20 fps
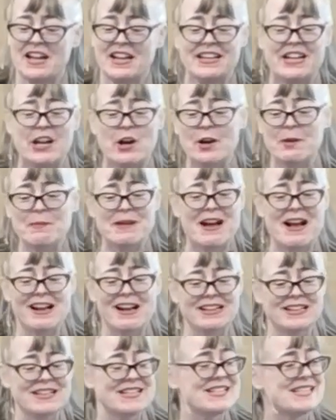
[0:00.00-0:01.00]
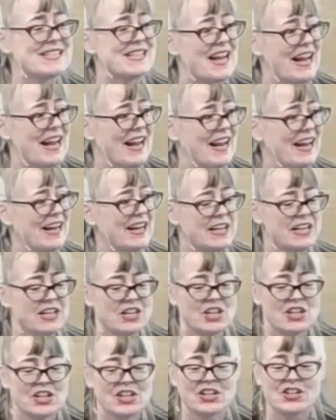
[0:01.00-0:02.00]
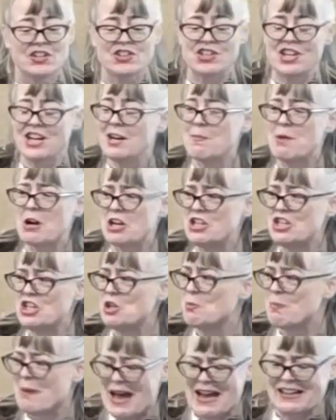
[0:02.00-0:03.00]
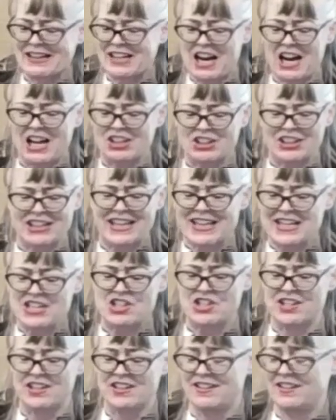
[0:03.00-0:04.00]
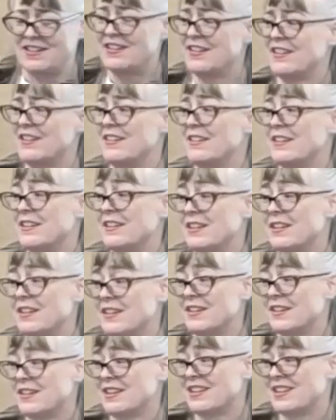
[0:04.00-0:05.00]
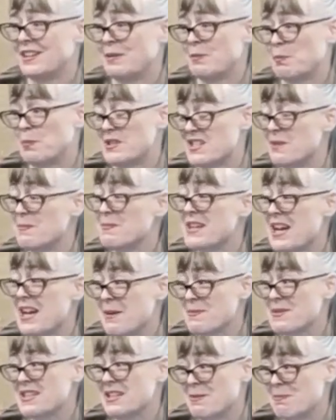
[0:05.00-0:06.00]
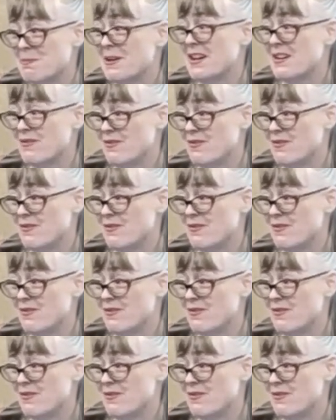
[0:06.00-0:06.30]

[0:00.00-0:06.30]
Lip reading: Now, I'm not going to say, shame on you, bad congregation. But sometimes it might